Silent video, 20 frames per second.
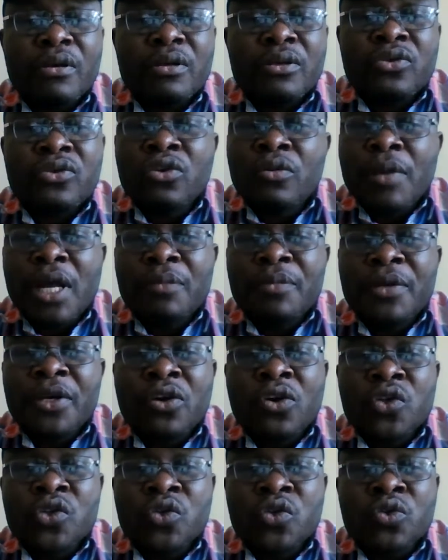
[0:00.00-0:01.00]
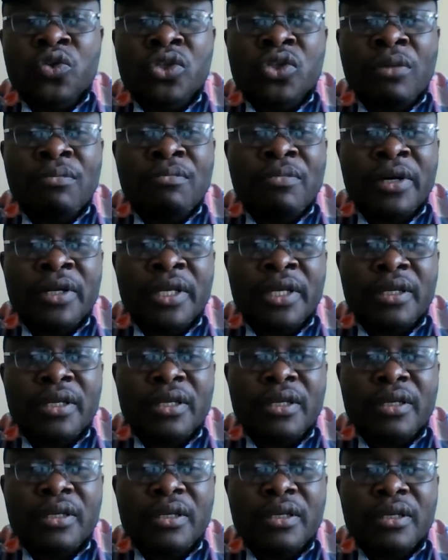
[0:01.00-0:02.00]
You might be close to
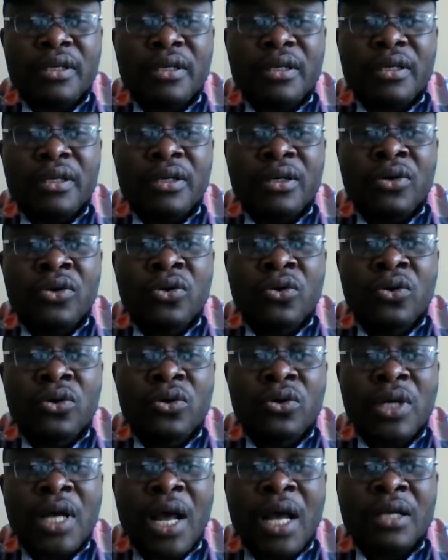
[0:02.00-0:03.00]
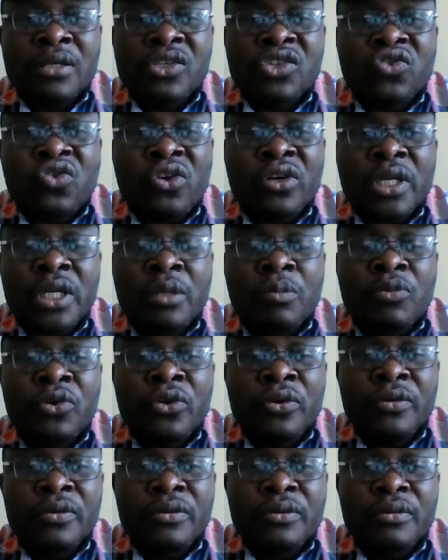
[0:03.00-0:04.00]
somebody who has strong
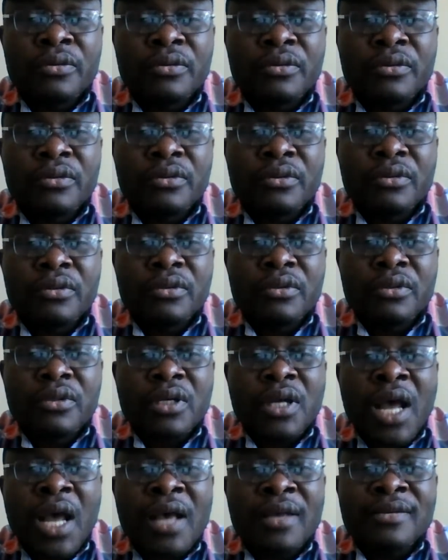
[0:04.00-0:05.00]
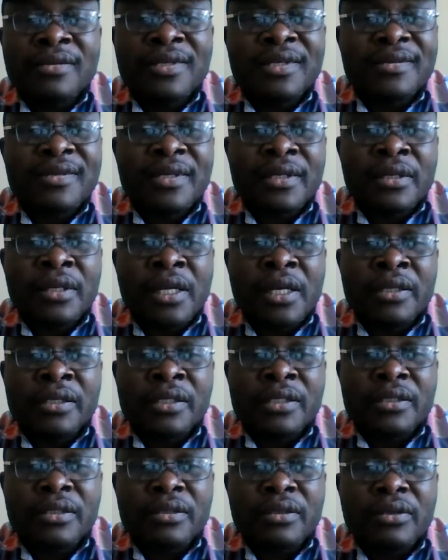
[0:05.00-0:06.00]
immune, has this
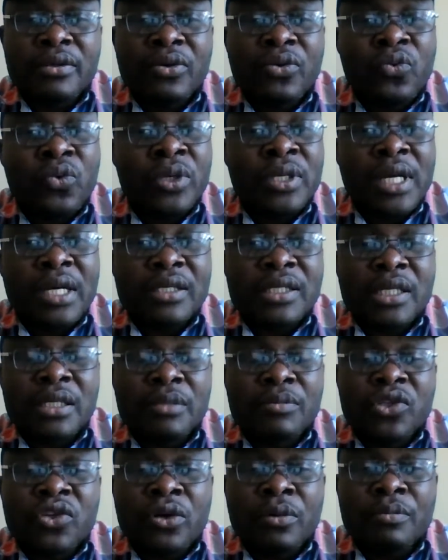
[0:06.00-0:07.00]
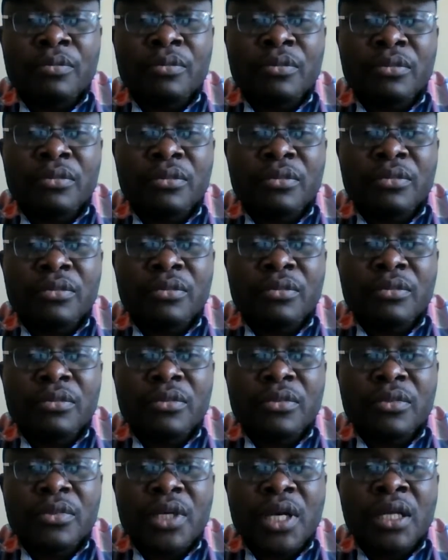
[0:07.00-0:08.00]
sickness without symptom,
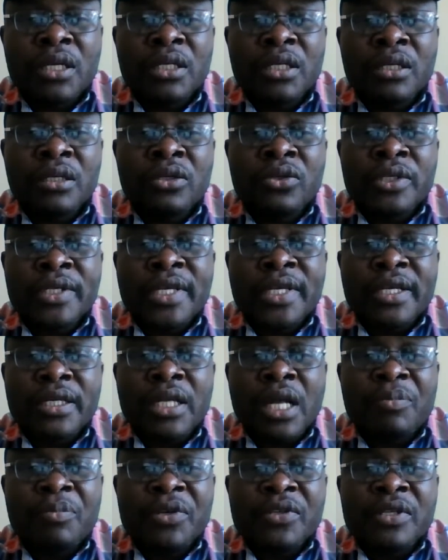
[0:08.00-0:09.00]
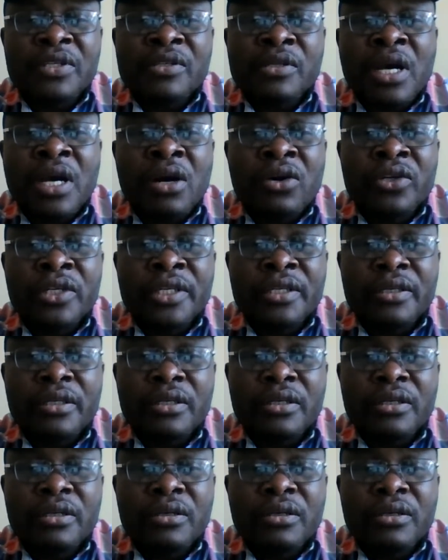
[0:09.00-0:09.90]
and you think that person is healthy.